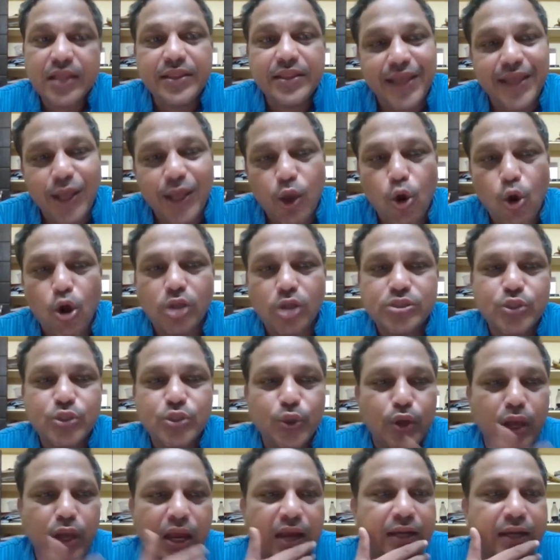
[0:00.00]
They
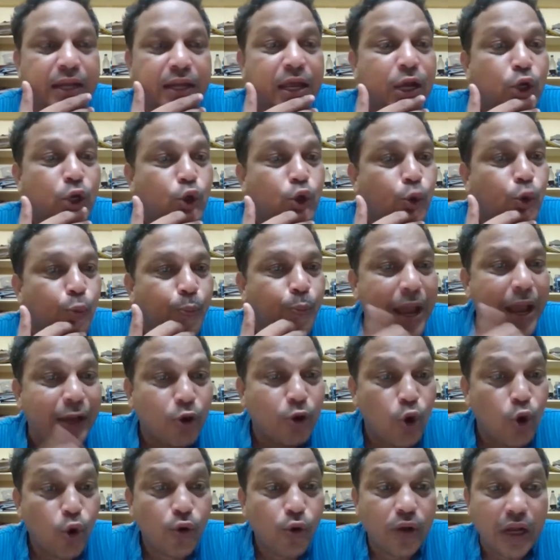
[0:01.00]
also had
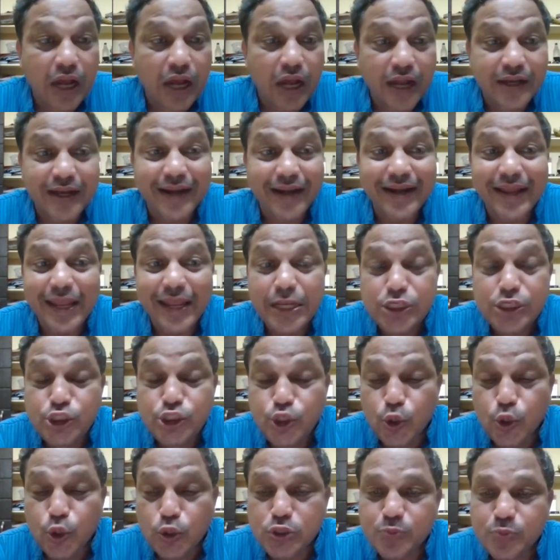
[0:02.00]
tobacco-related
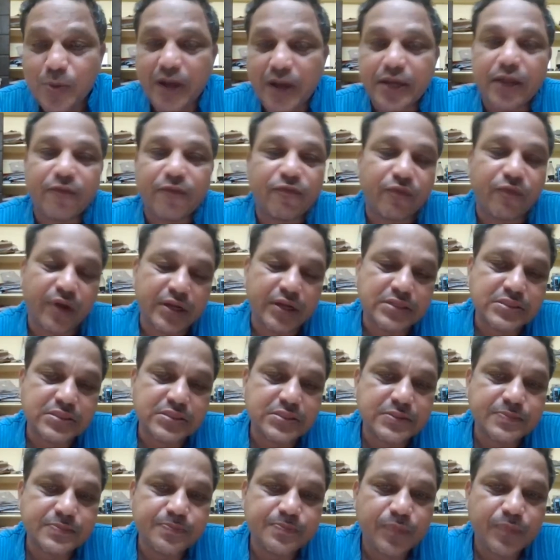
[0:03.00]
issues, my dear
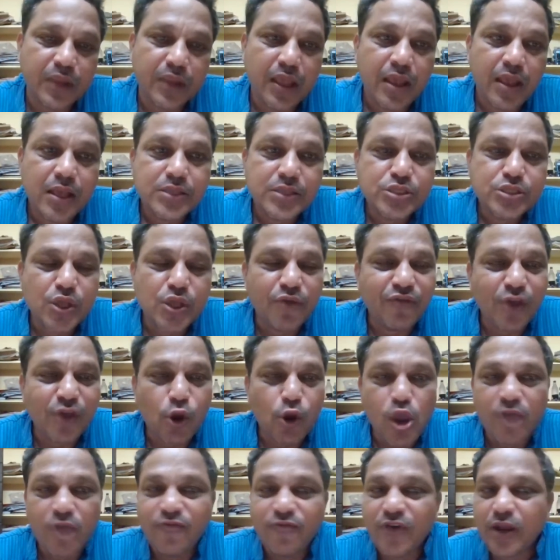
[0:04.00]
friends. So if
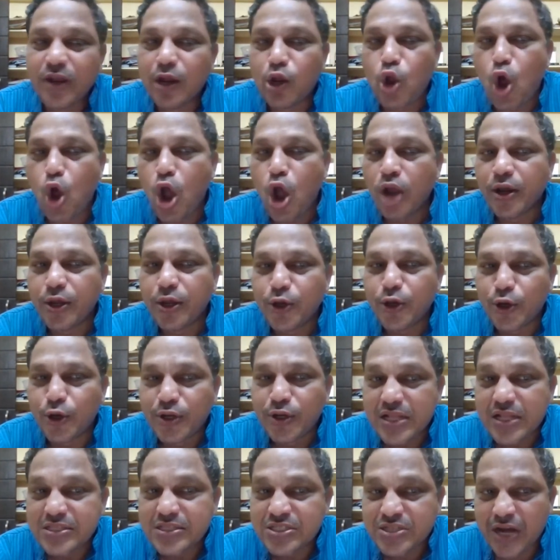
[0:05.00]
you're going for a
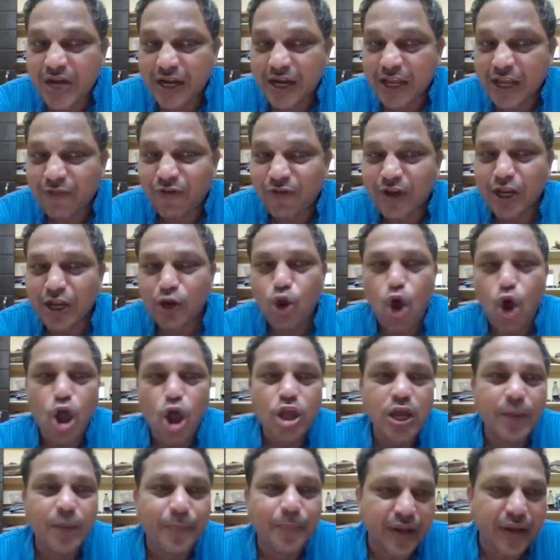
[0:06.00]
longitudinal study for a
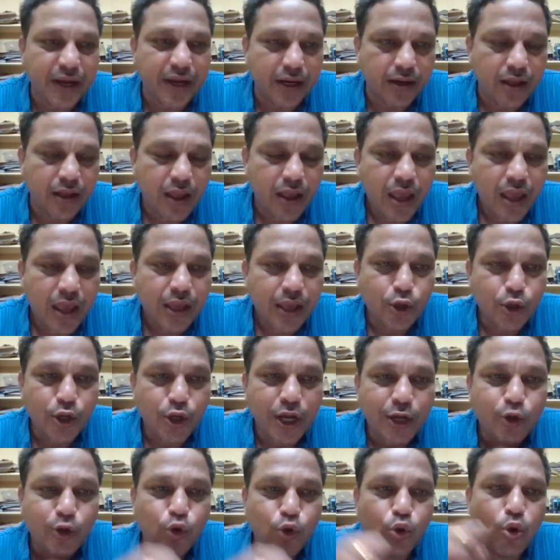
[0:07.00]
longer period,
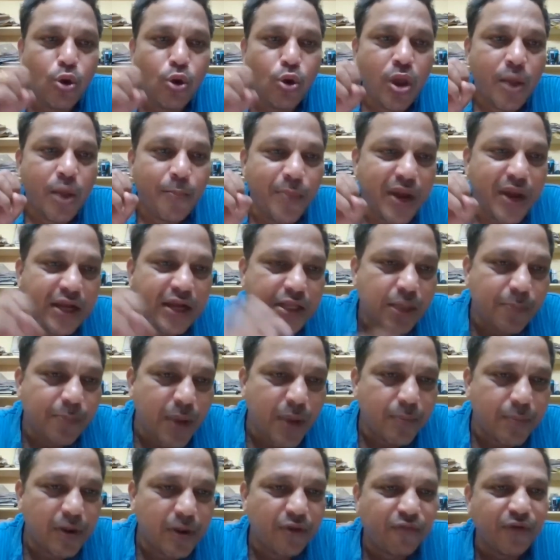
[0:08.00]
you need to meet the
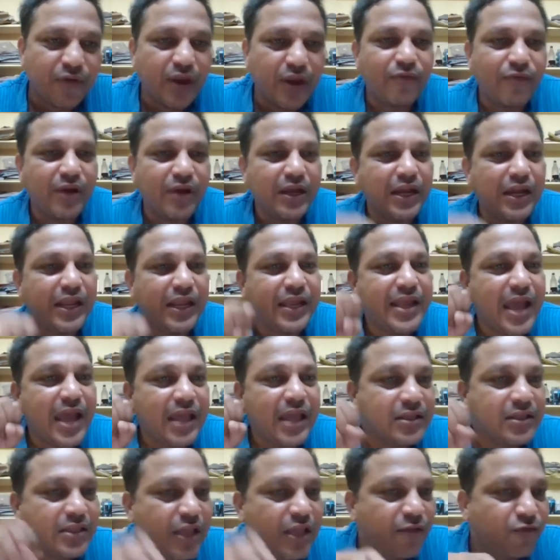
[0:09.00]
people frequently,
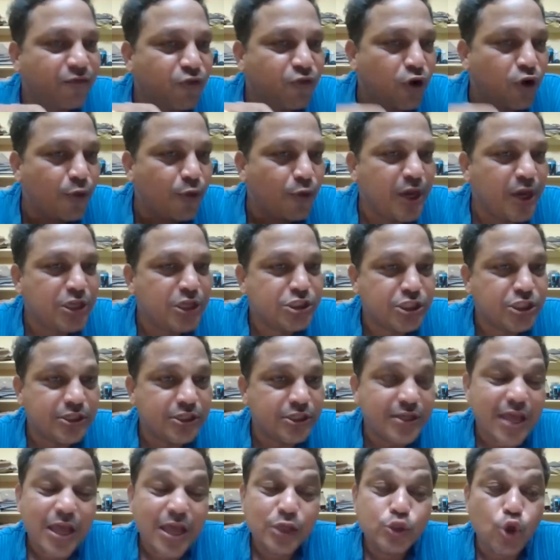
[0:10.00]
gather the
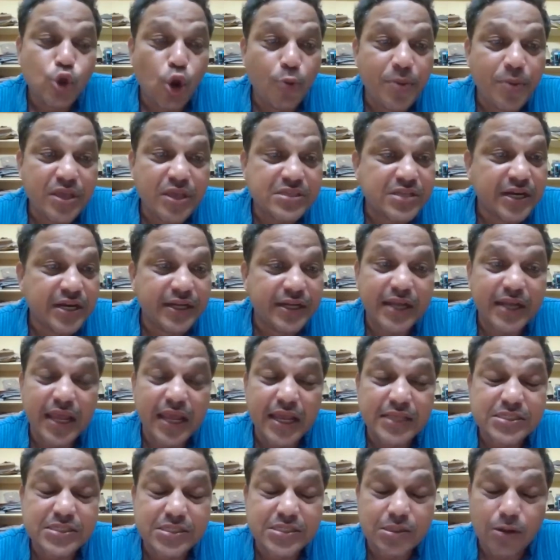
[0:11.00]
information. So obviously it
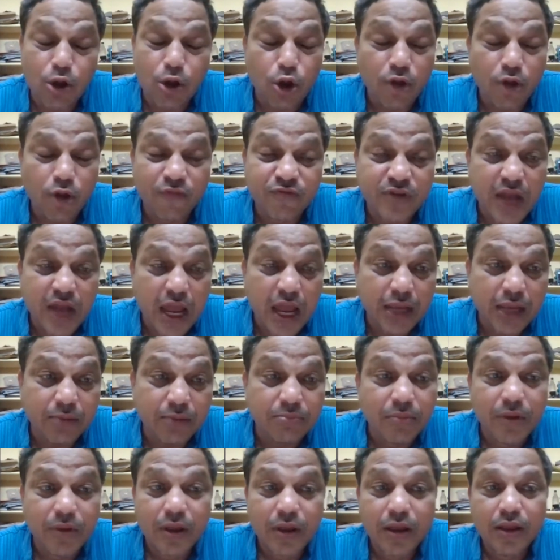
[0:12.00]
takes a lot of
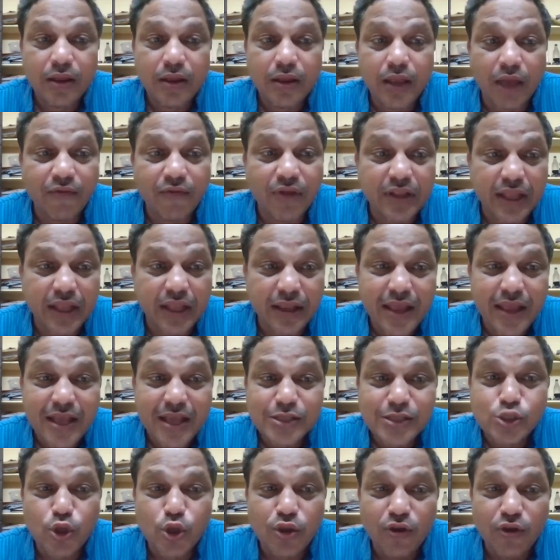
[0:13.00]
time,
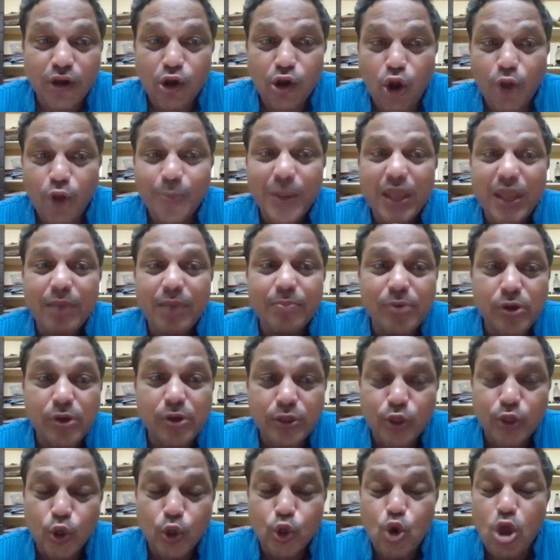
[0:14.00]
everything. So you'll not be
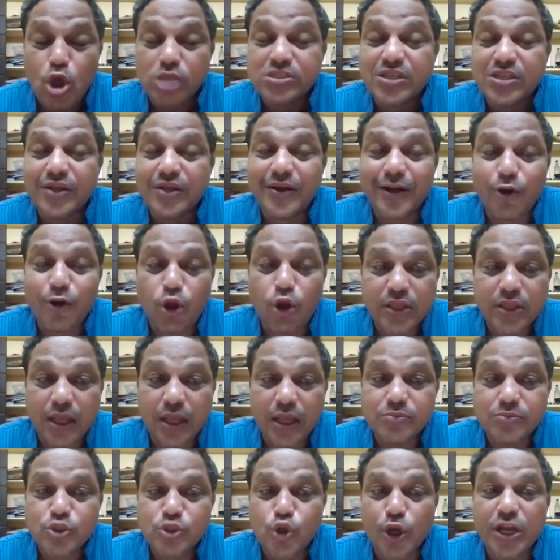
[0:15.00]
able to concentrate on
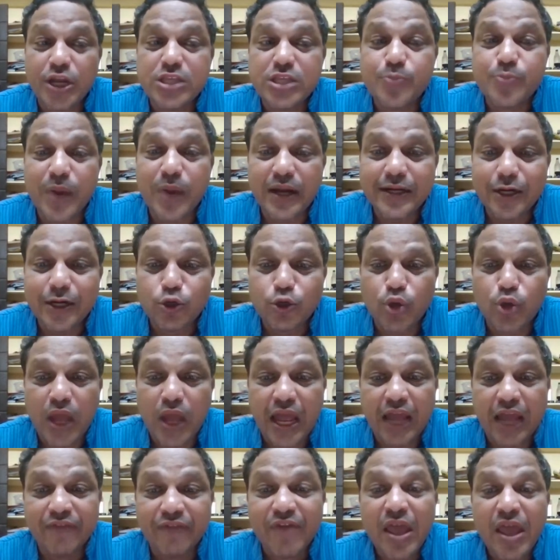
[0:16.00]
them. So it is better to
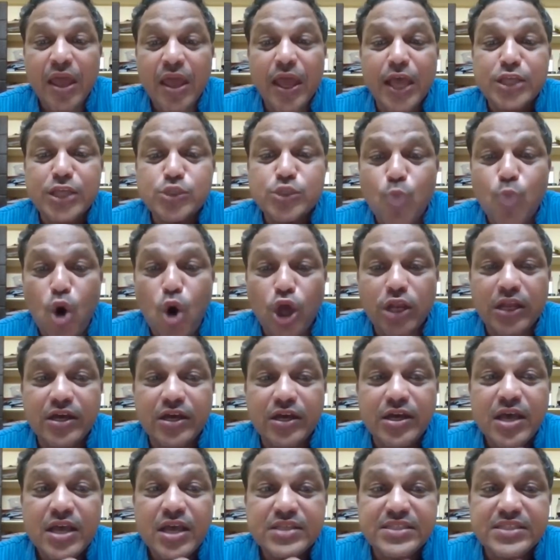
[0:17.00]
have a
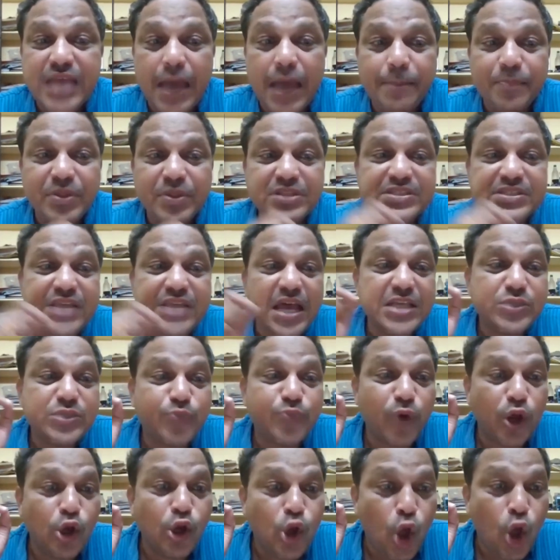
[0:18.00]
smaller sample
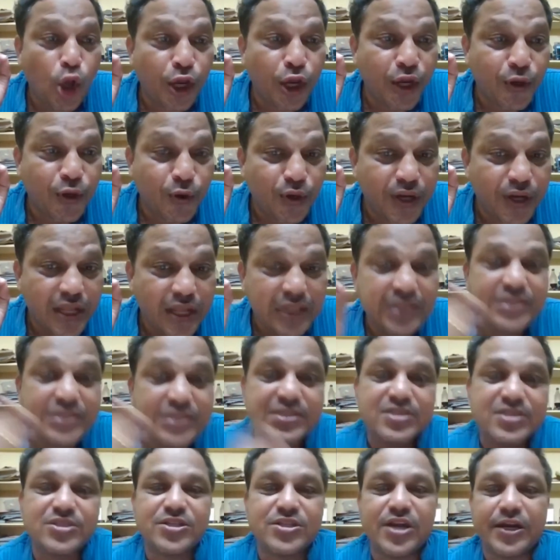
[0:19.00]
size for
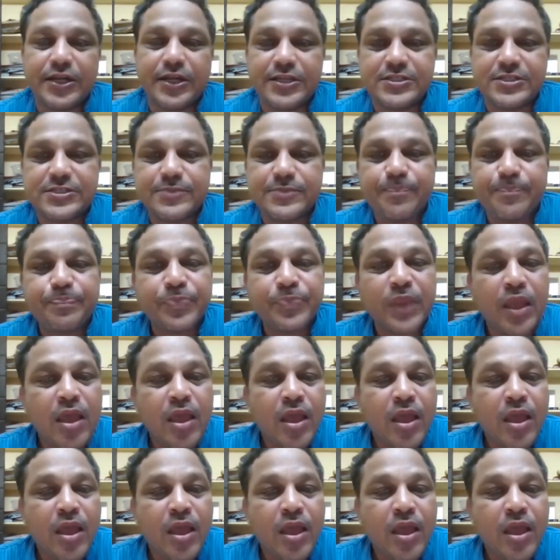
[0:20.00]
longitudinal studies.